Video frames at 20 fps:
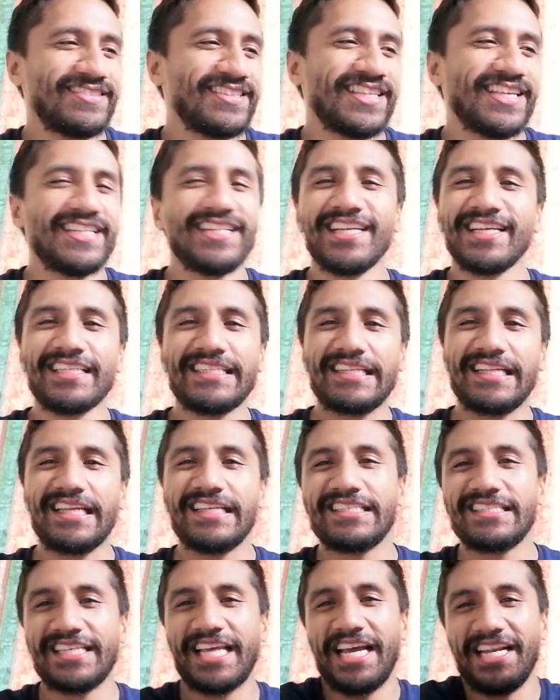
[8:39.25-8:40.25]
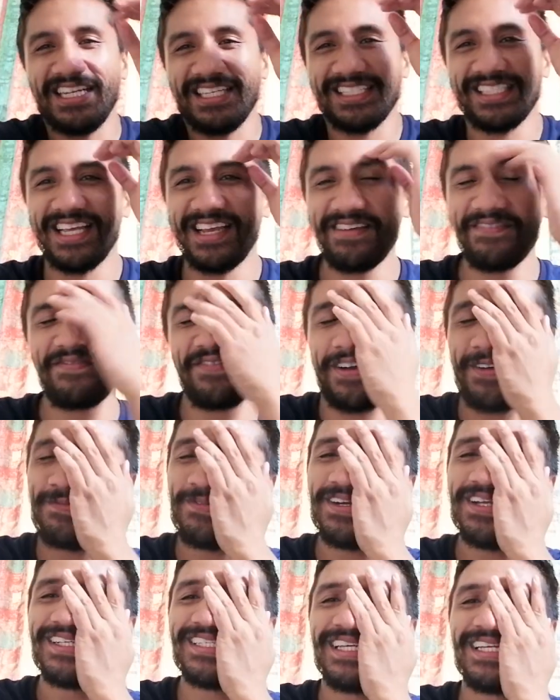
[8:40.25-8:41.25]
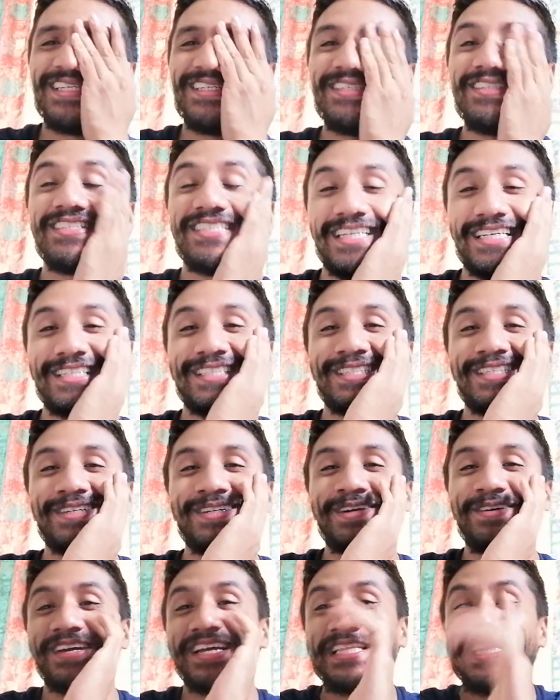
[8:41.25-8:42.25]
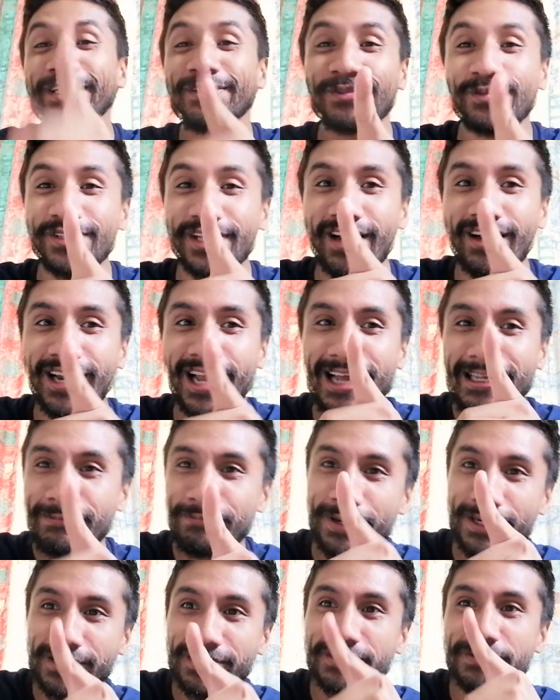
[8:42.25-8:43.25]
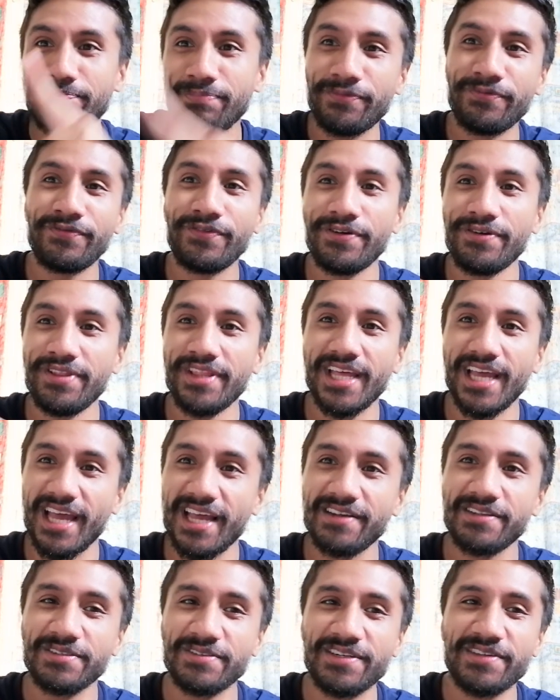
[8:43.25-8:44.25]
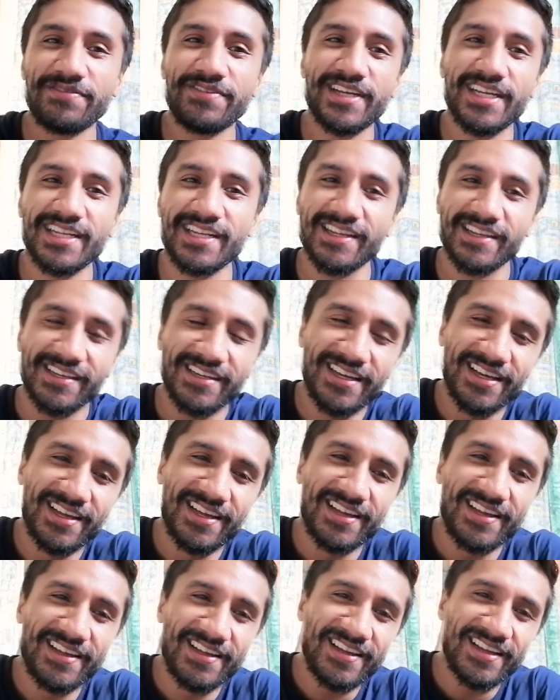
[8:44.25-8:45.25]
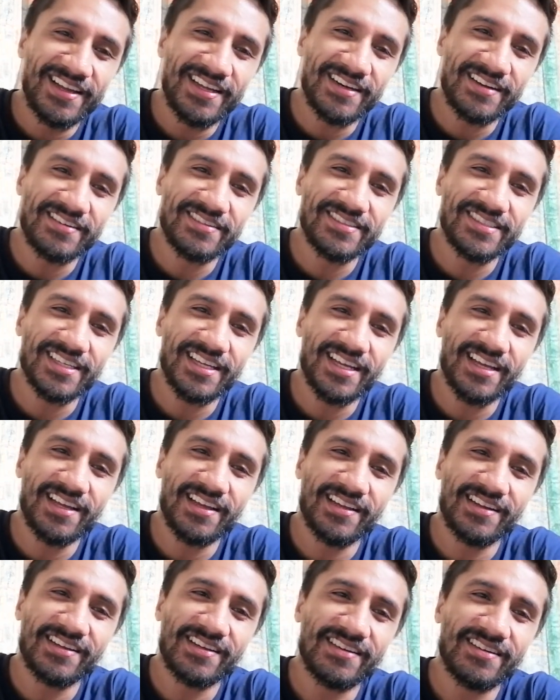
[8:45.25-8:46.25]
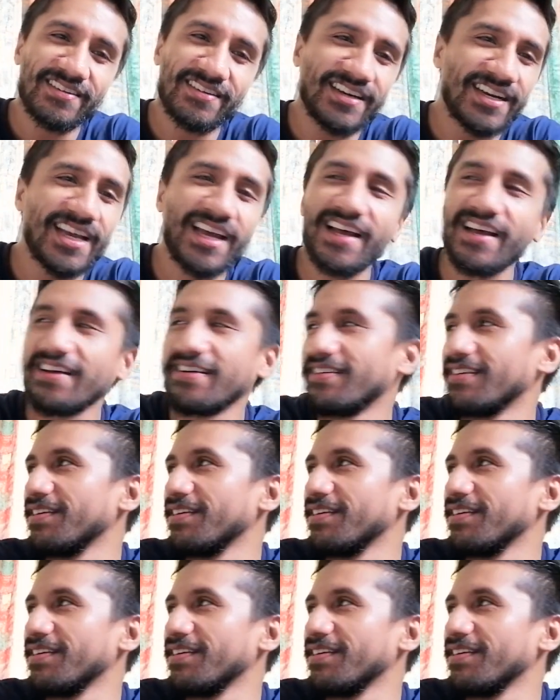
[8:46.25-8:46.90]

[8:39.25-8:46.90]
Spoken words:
The next class is gonna start in 5 minutes, and you just showed up. And this was our last practice before the actual event. And I was like, nah.